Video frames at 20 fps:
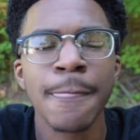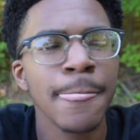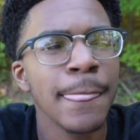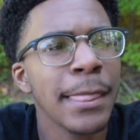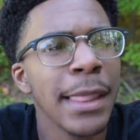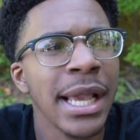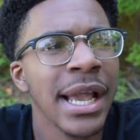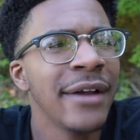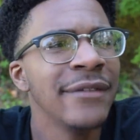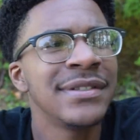
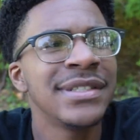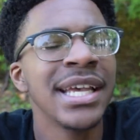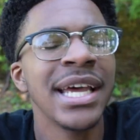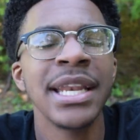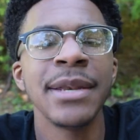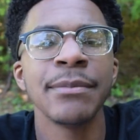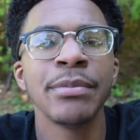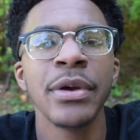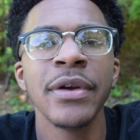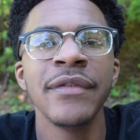Like I've
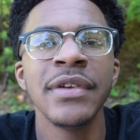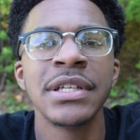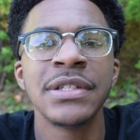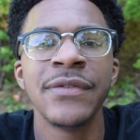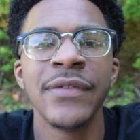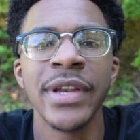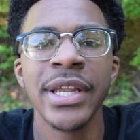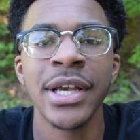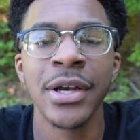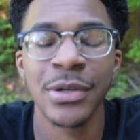said in previous
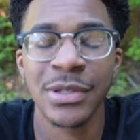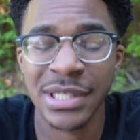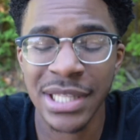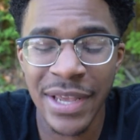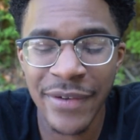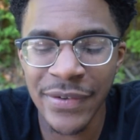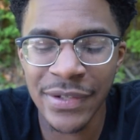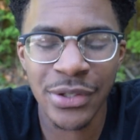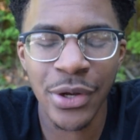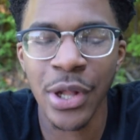videos,
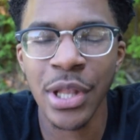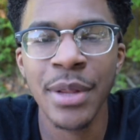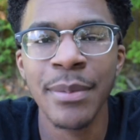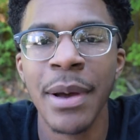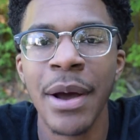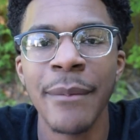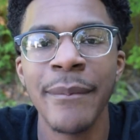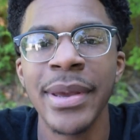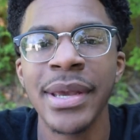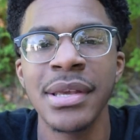life is all
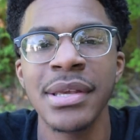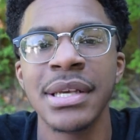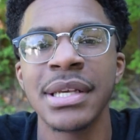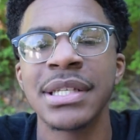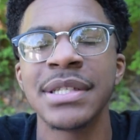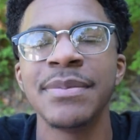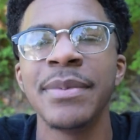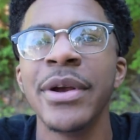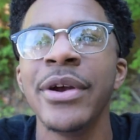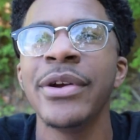about making
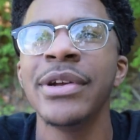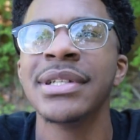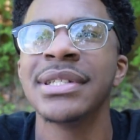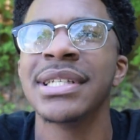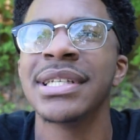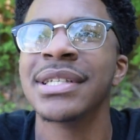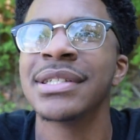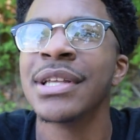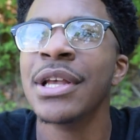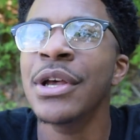
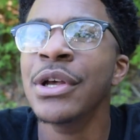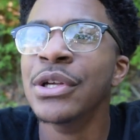experiences.